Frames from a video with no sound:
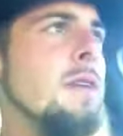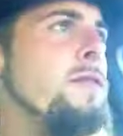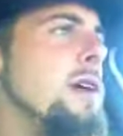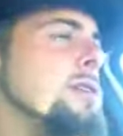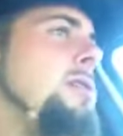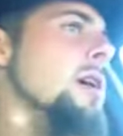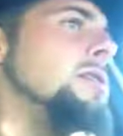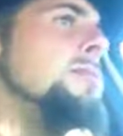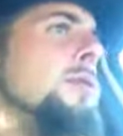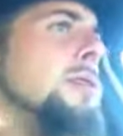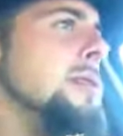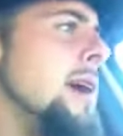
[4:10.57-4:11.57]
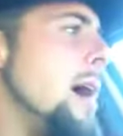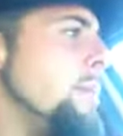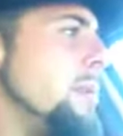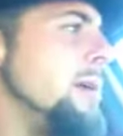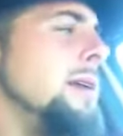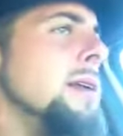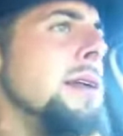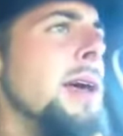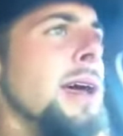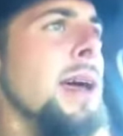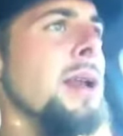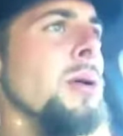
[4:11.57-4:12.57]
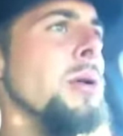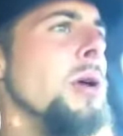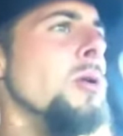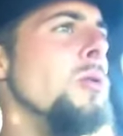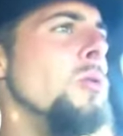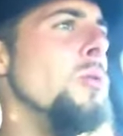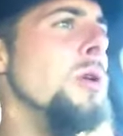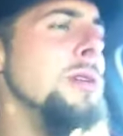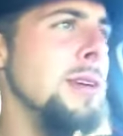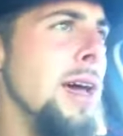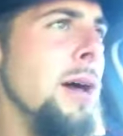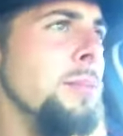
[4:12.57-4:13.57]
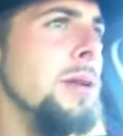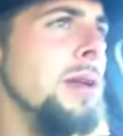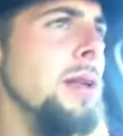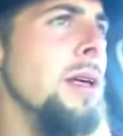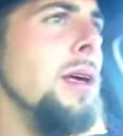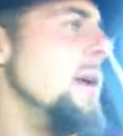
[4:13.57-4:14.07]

If that's not what's happening today, I don't know what's happening.